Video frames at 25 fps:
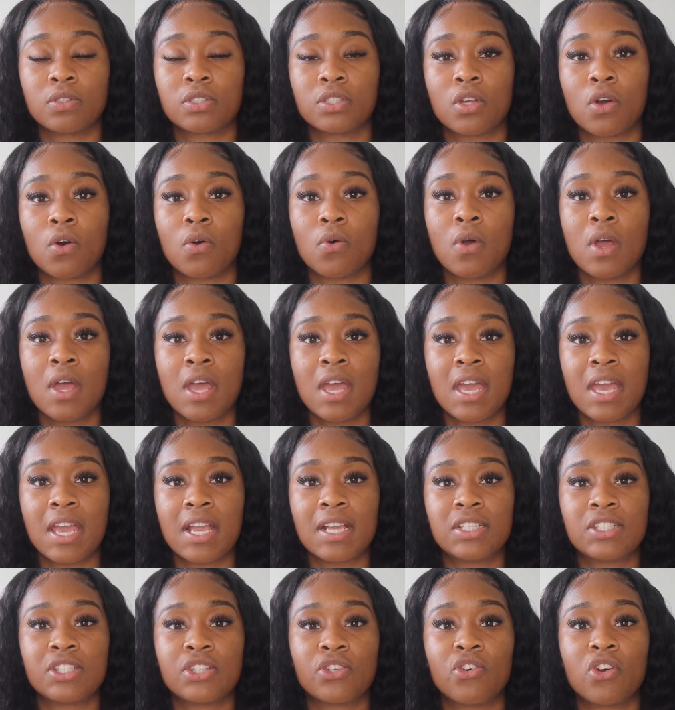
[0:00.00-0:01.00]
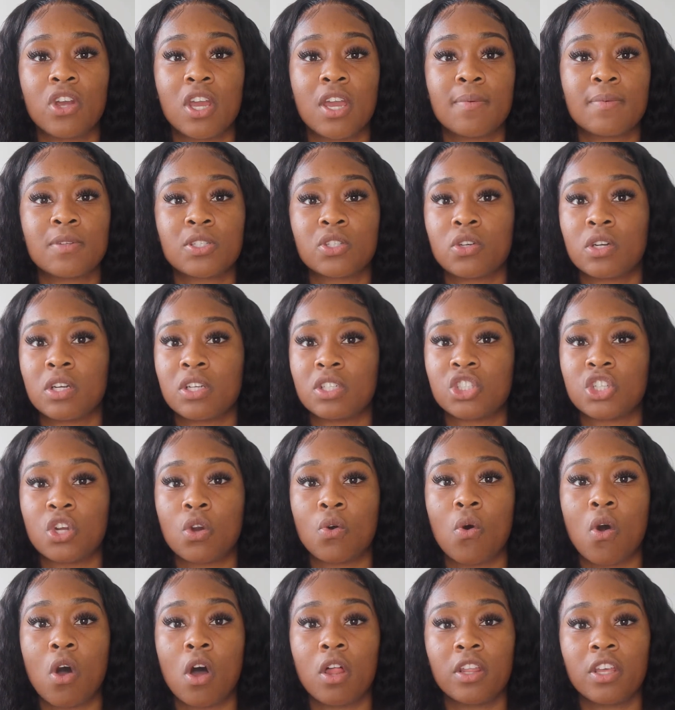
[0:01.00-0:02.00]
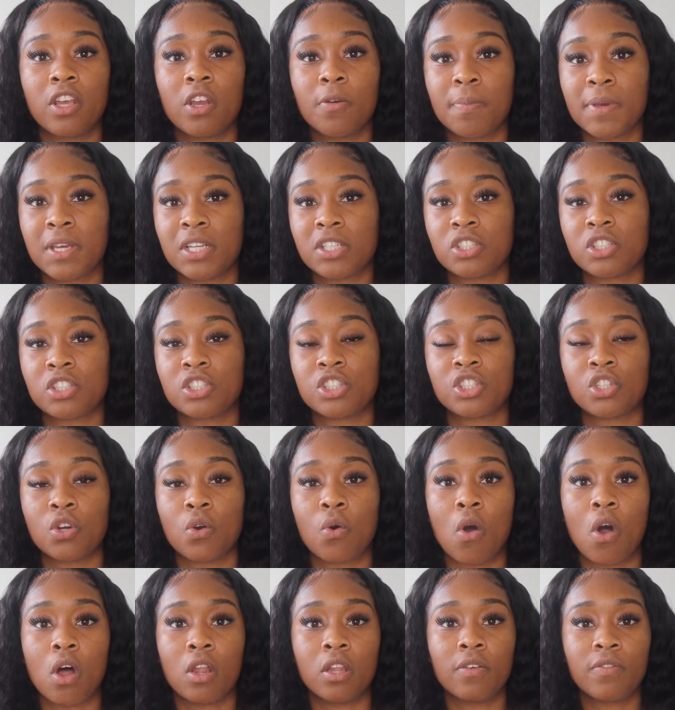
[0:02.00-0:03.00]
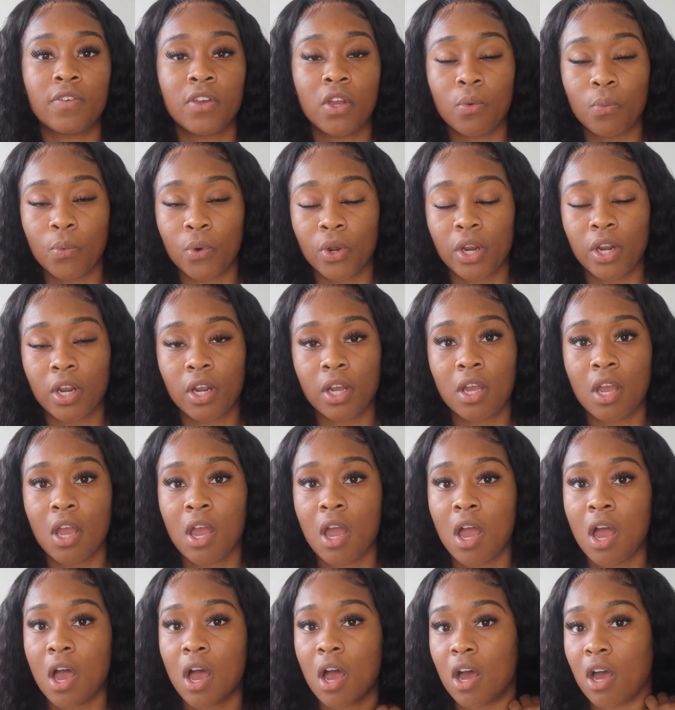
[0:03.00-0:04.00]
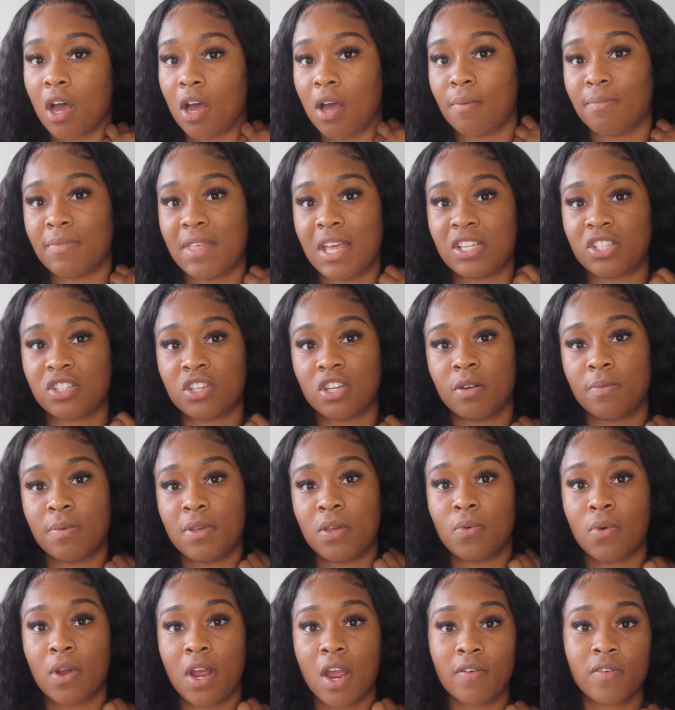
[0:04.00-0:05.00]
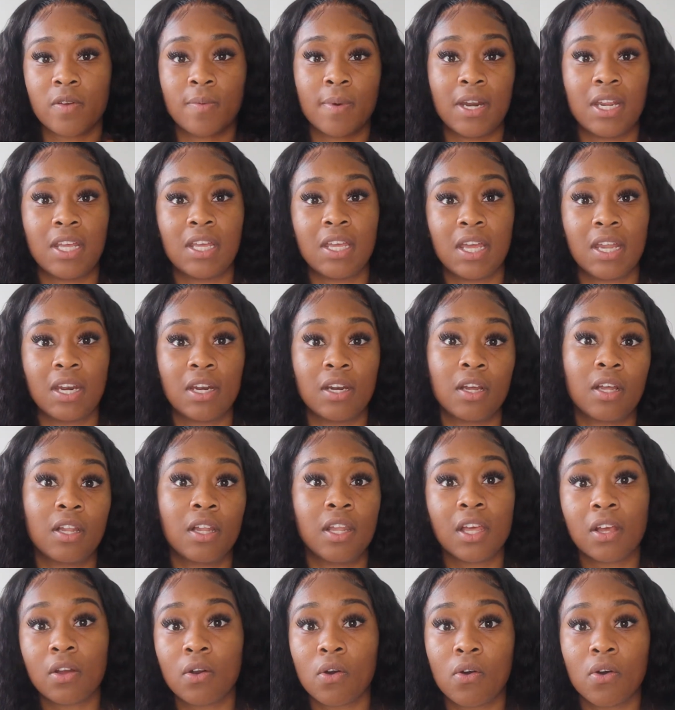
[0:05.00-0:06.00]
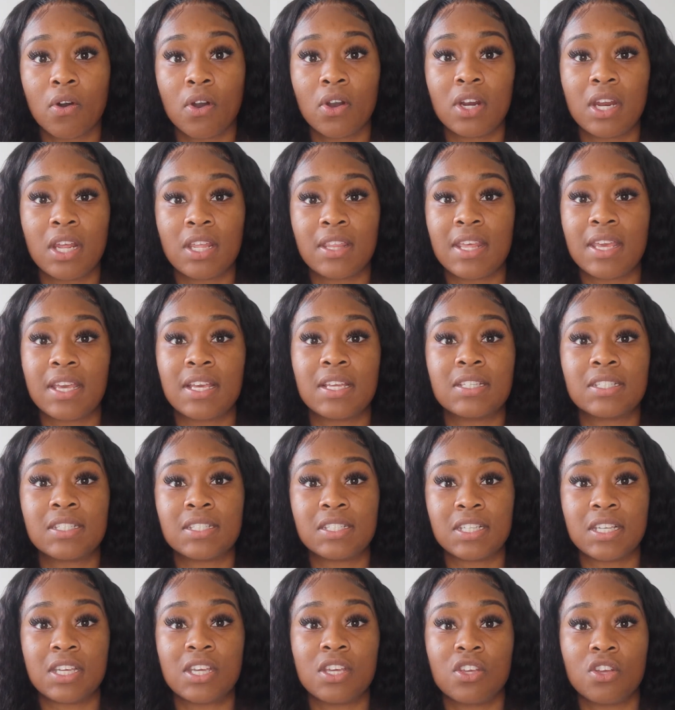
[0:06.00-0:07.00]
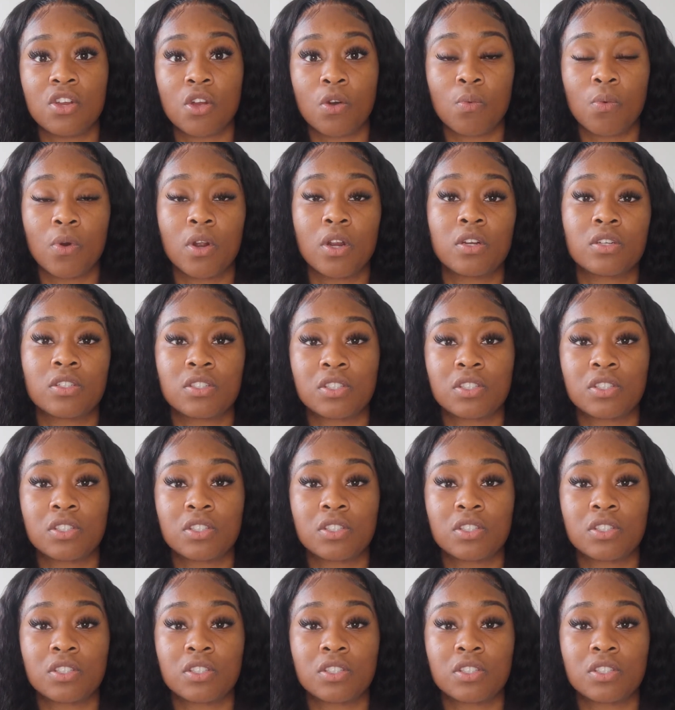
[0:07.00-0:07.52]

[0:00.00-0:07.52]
So Instagram is going to show all of your pictures, show all of your work. That's going to be where everybody can click on and they can see your work.